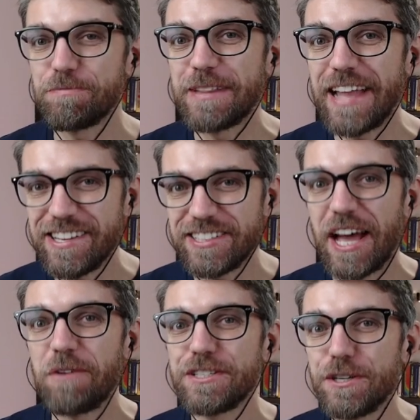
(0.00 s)
but that
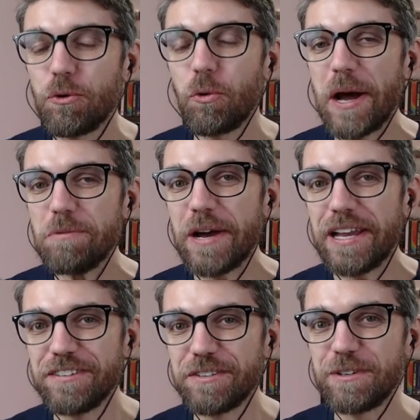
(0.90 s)
style is still quite
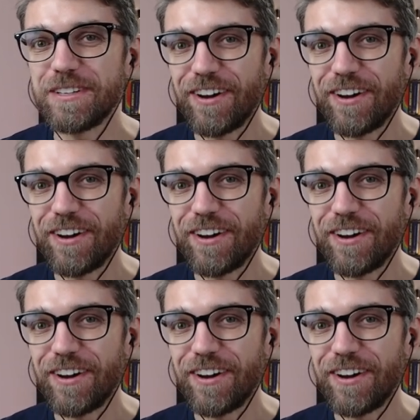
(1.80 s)
relevant with